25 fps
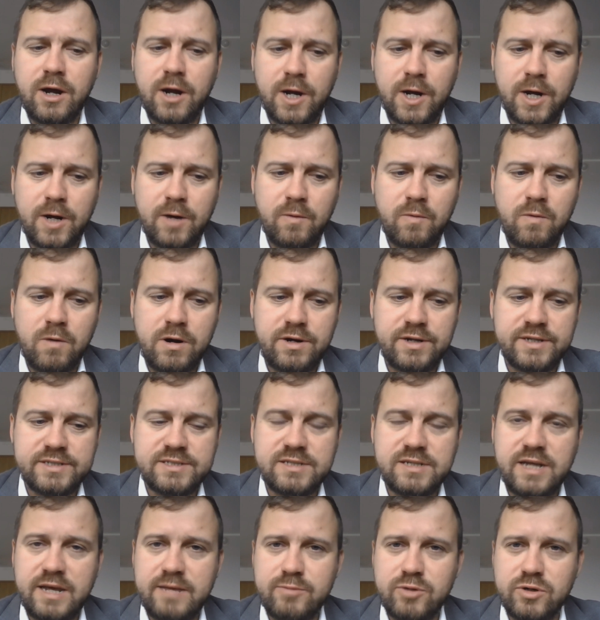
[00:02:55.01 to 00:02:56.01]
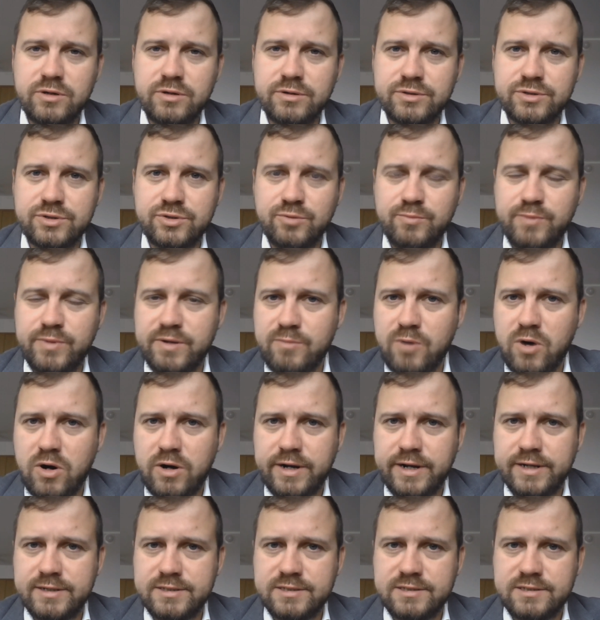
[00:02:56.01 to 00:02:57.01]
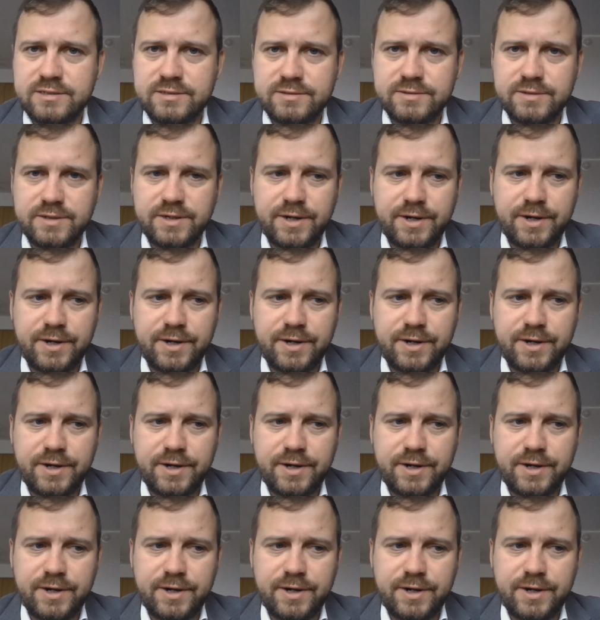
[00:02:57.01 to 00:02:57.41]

One is neighborhood supermarkets.